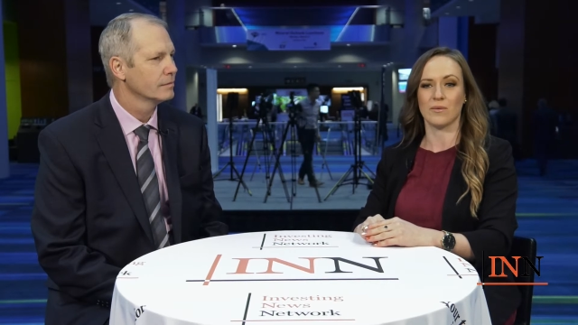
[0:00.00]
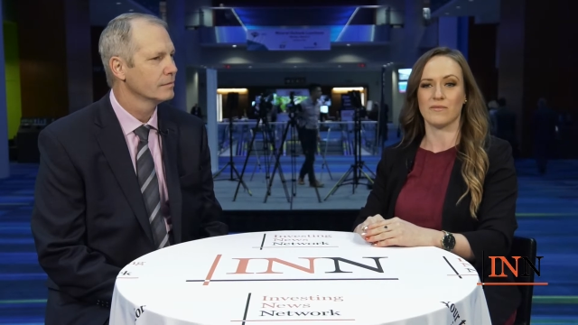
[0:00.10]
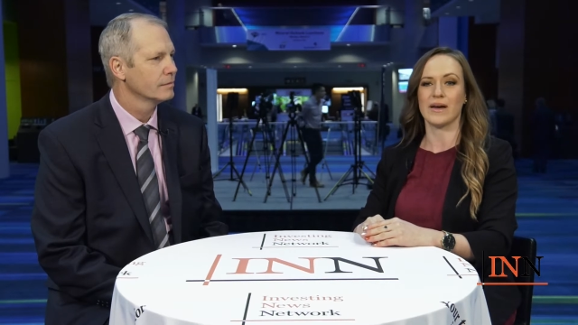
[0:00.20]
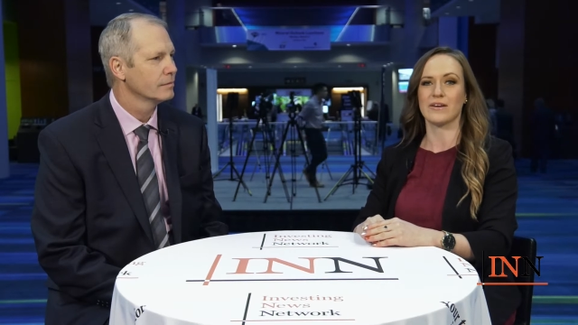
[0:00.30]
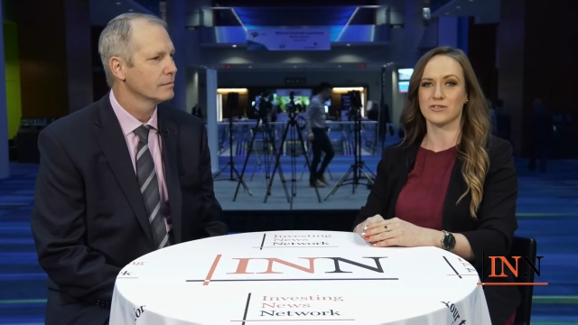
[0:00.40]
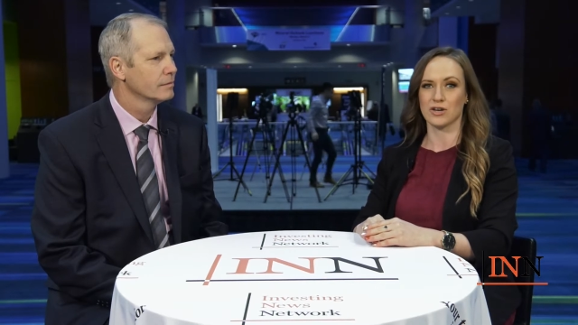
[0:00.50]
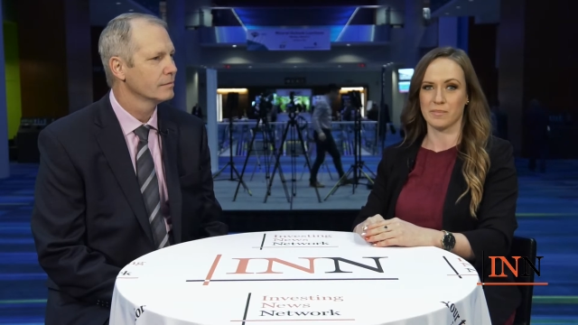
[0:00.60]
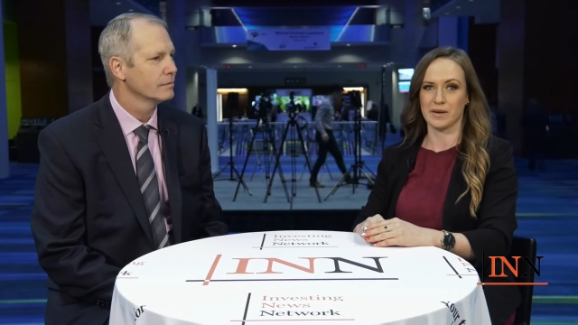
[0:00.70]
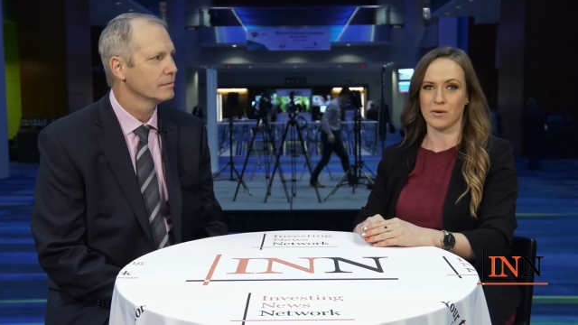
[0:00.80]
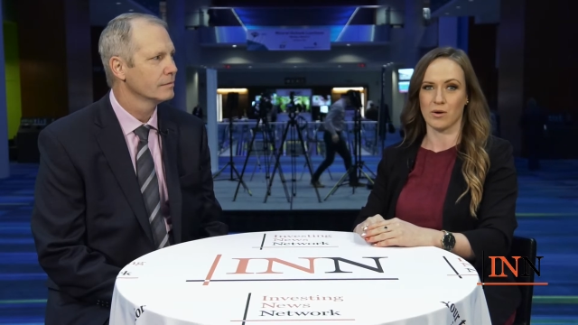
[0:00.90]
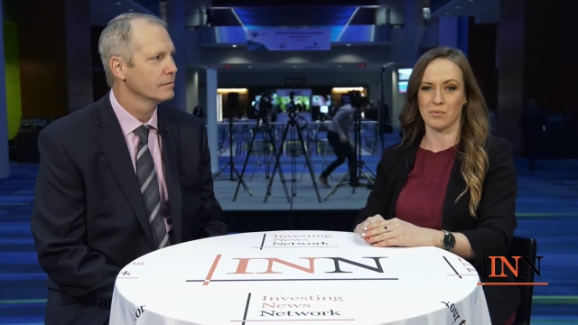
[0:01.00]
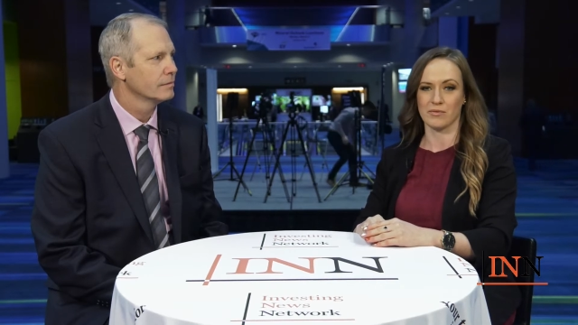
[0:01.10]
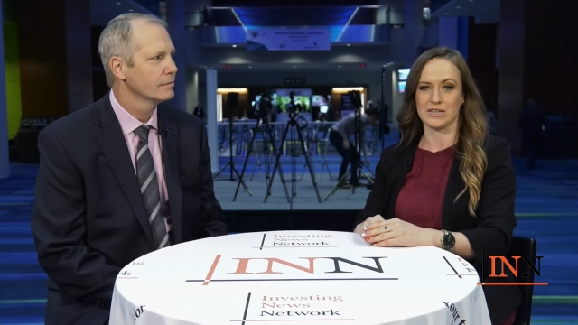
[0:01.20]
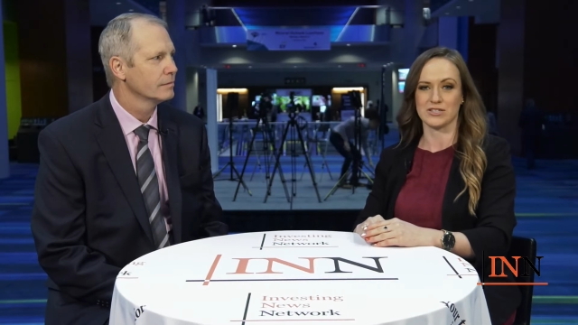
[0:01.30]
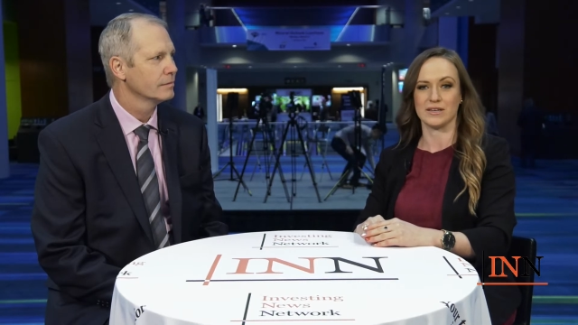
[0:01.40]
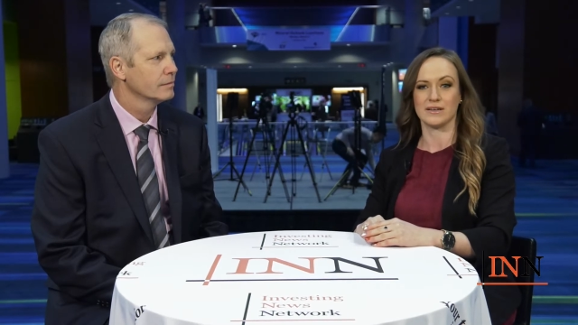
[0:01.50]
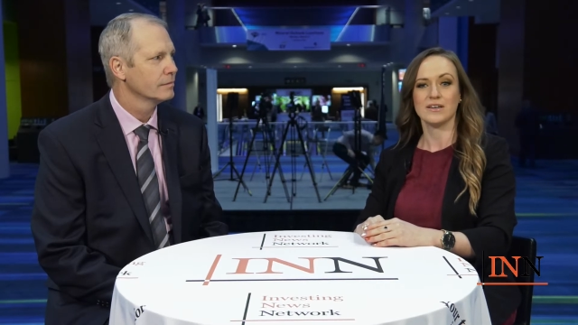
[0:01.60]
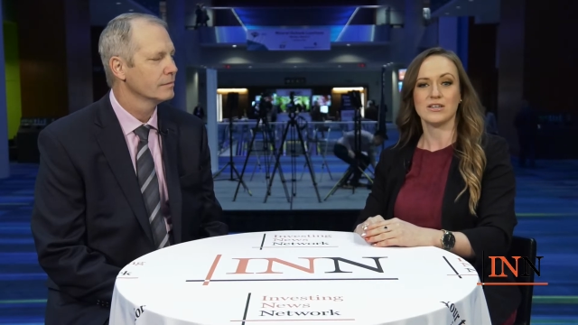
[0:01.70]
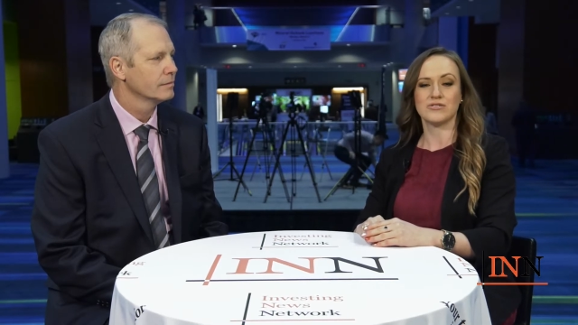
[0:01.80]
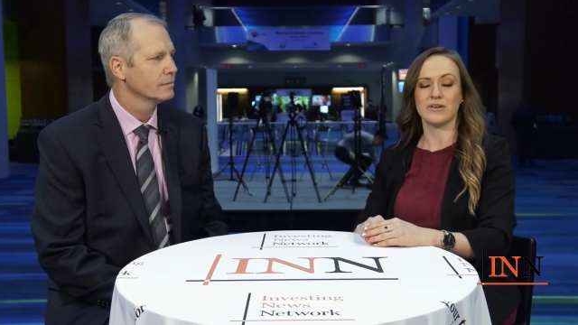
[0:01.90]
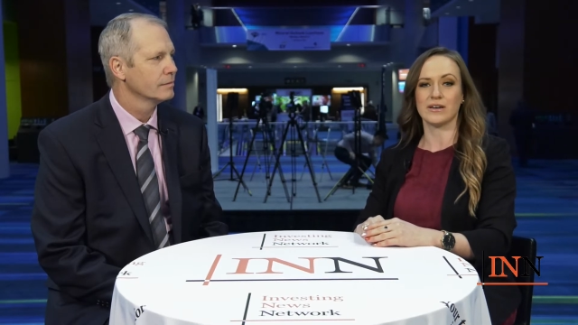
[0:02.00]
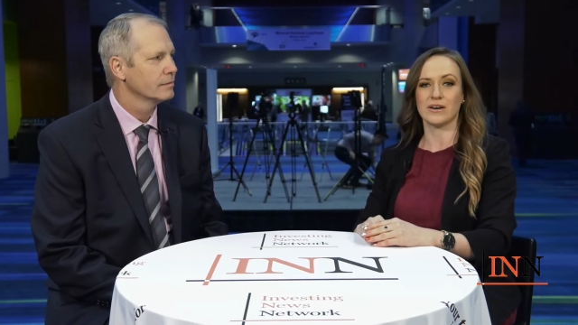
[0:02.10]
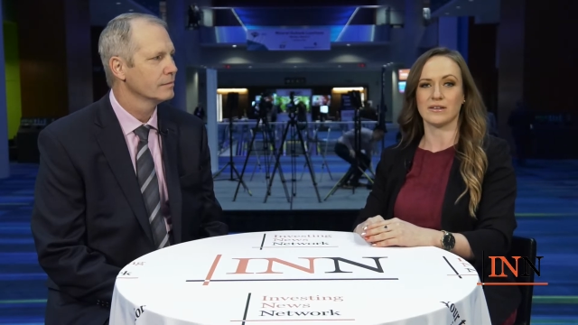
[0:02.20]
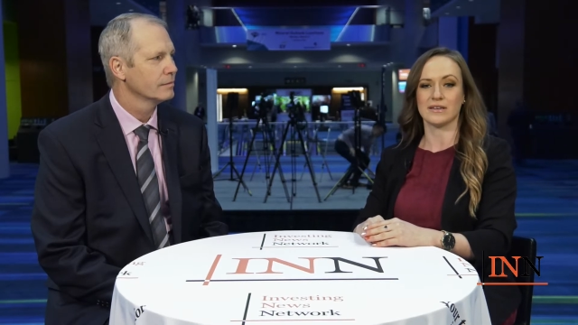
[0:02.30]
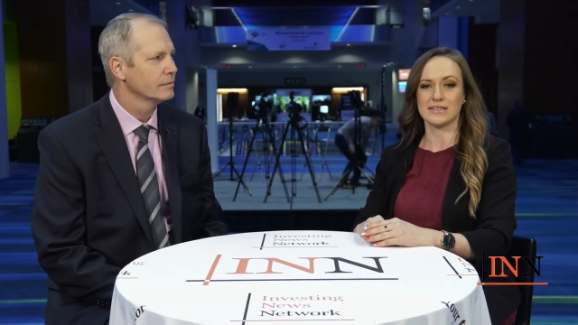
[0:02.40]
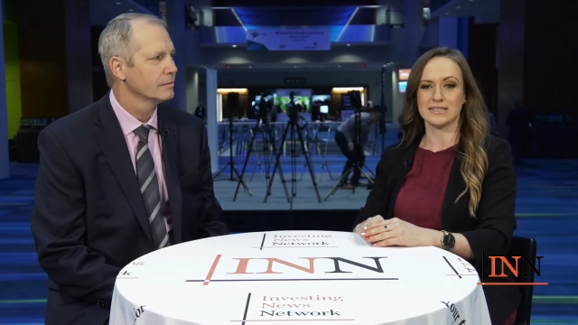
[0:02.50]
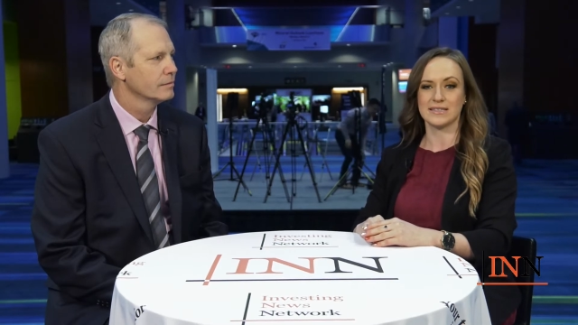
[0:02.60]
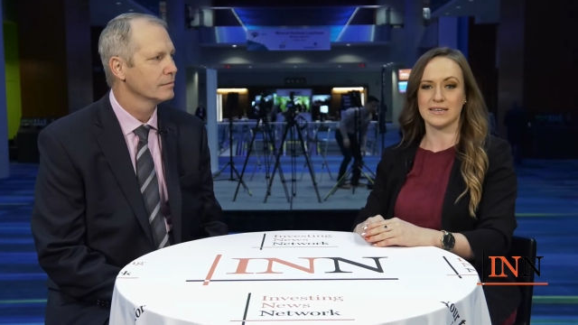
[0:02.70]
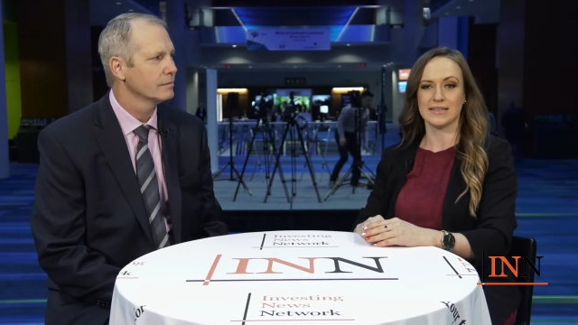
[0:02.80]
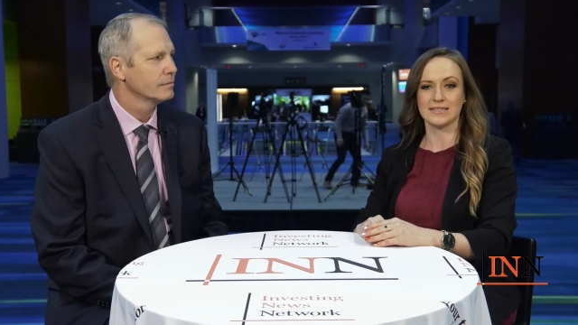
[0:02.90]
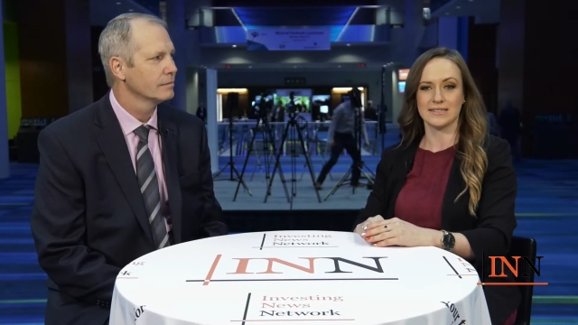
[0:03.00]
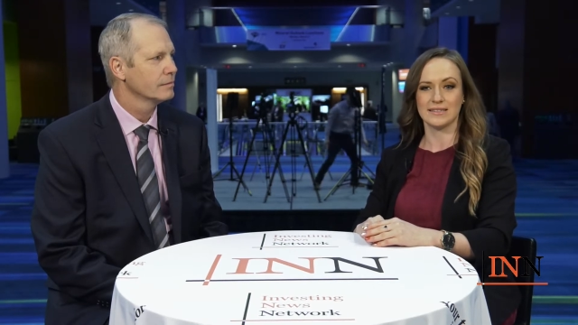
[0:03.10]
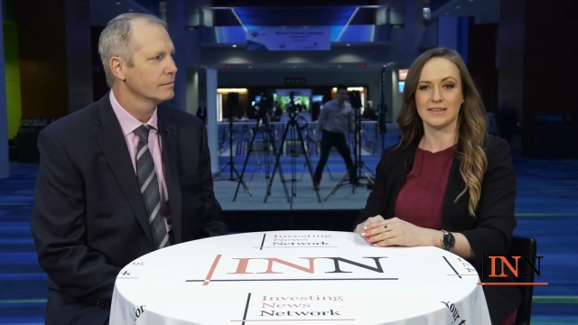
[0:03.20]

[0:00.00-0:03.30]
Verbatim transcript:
Speaker 1: of Enertopia Corporation, trading on the CSE